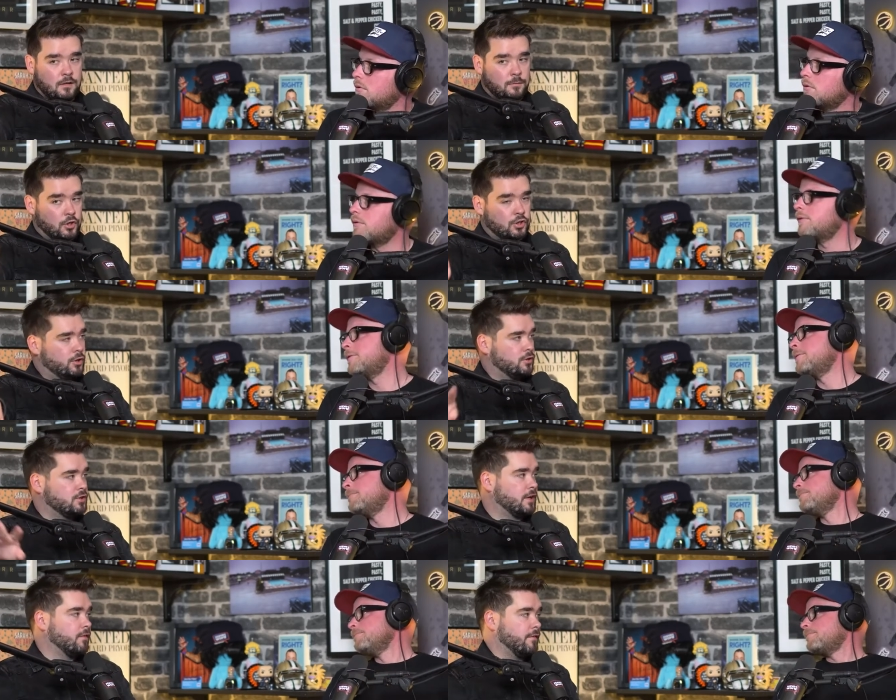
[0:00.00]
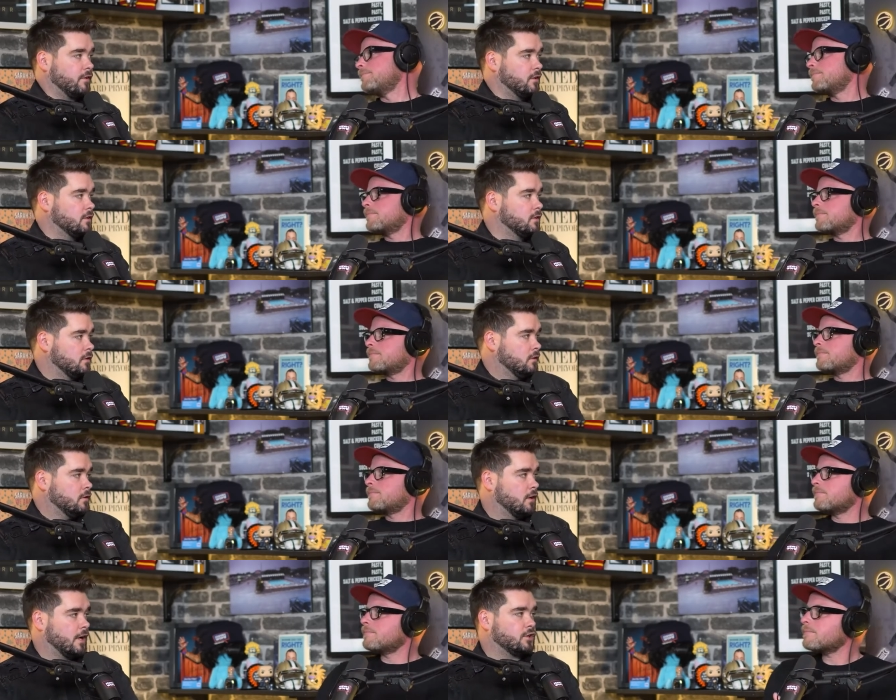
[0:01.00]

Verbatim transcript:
Speaker 1: prosecution's giving evidence, I